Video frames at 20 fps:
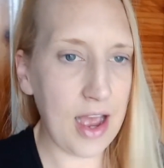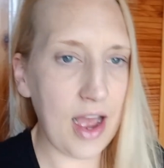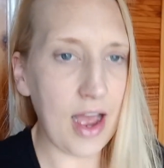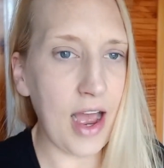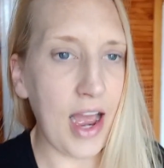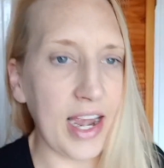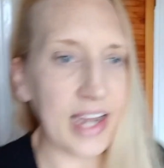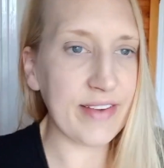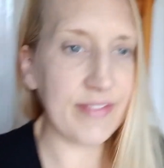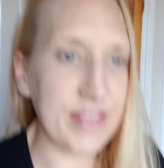
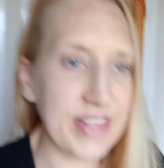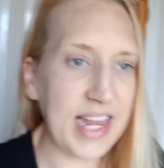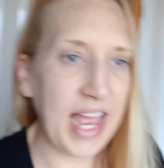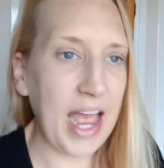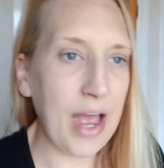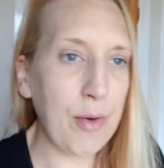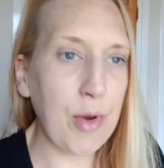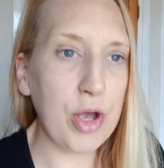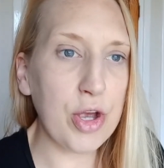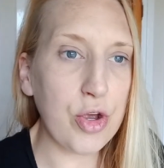I've
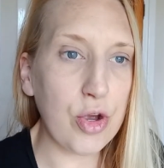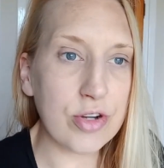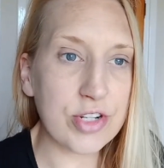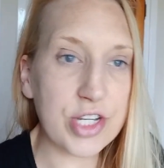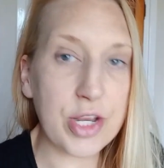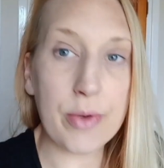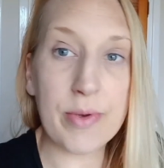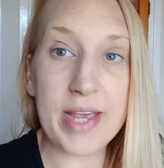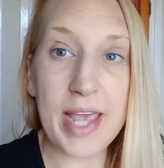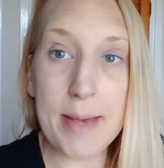now got to
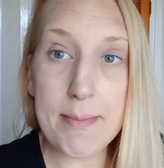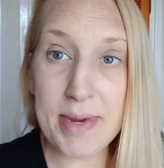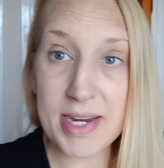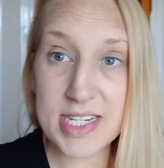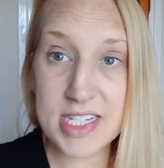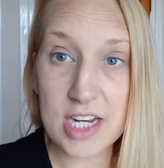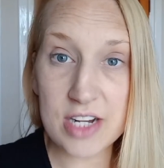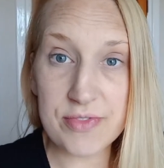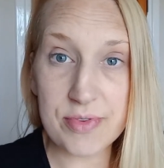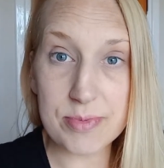go and get my
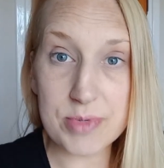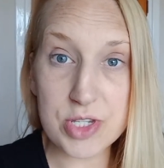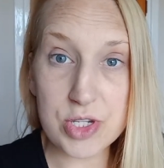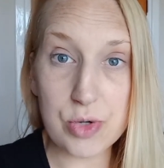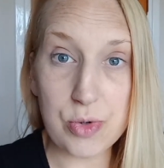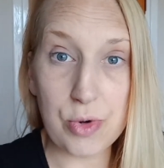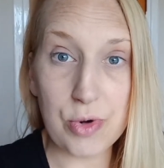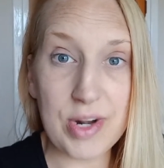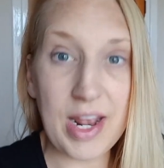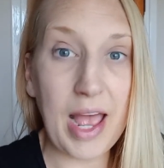son from
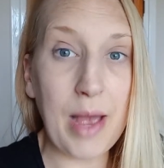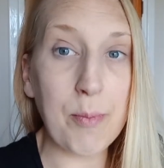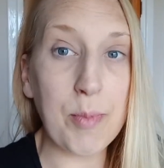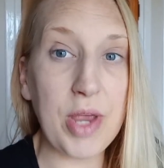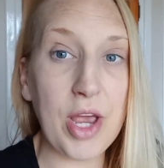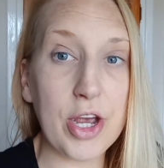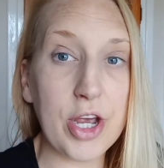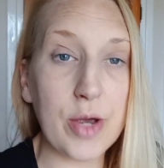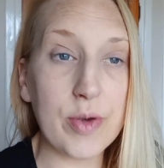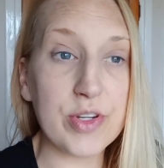school, and we
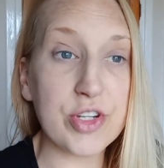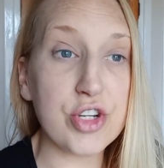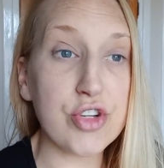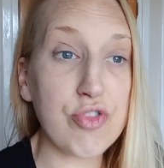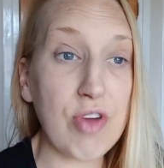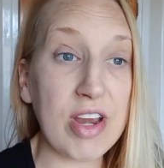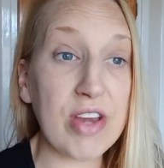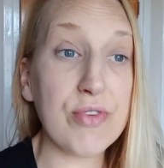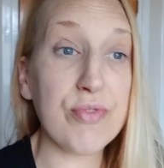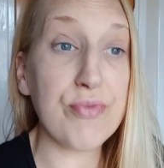are going
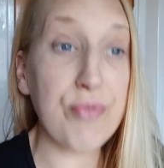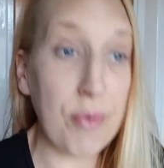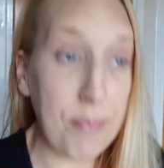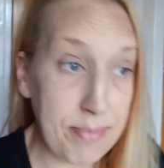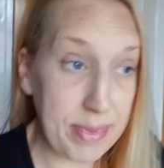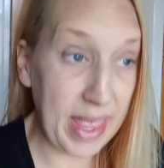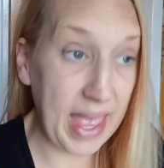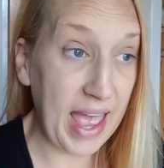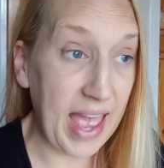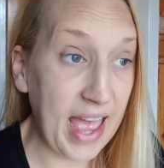straight from
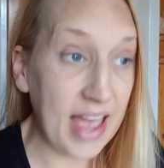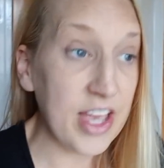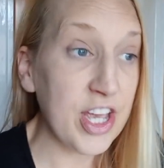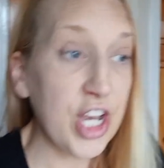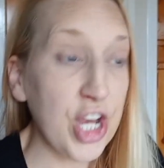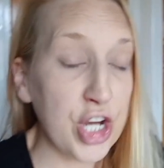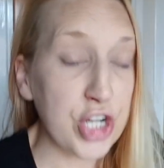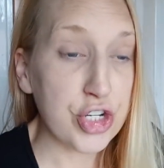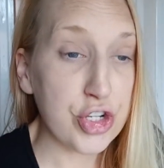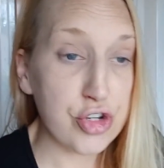there
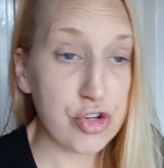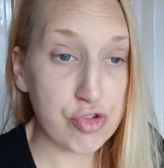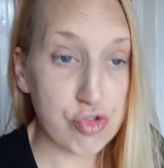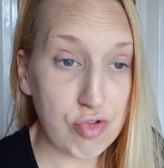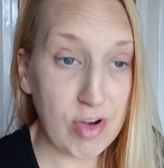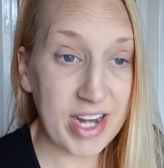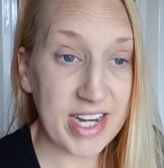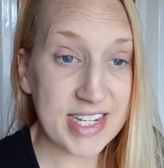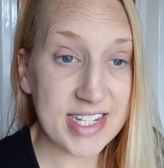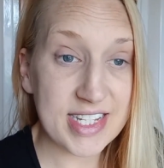
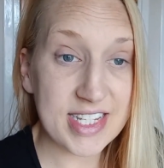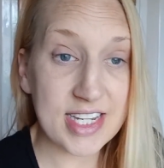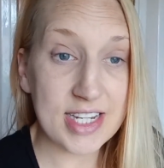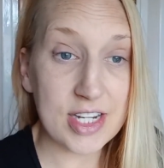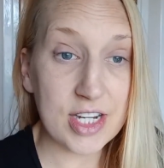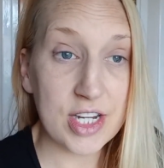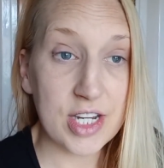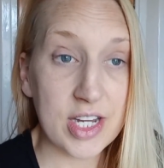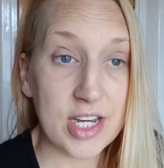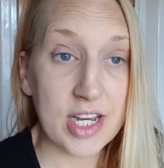straight
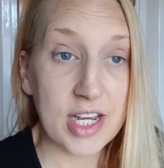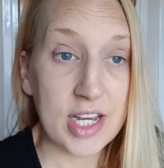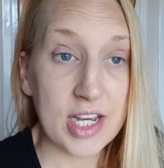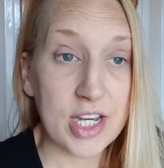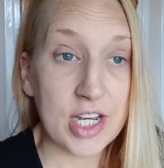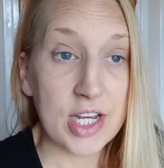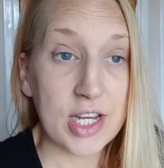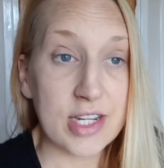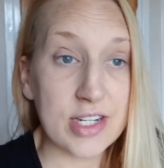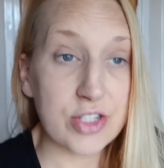
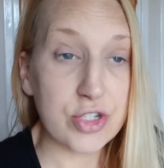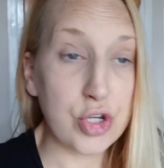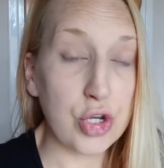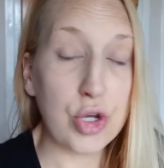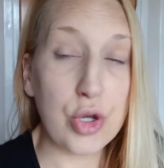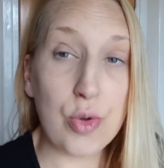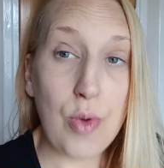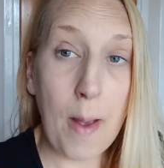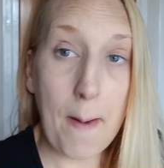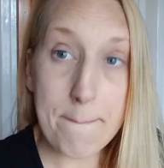
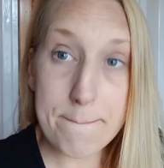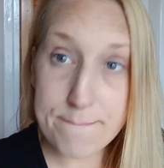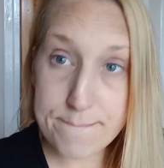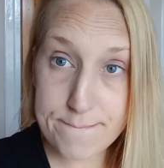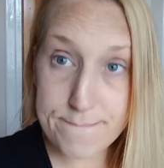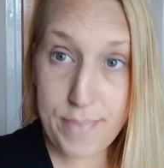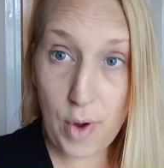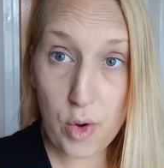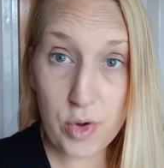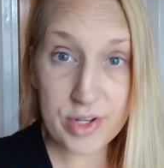to
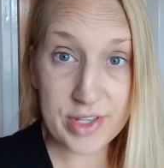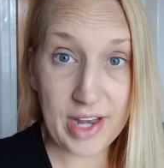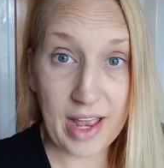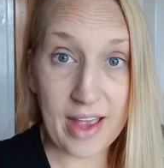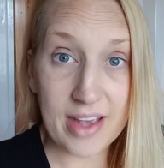Bognor.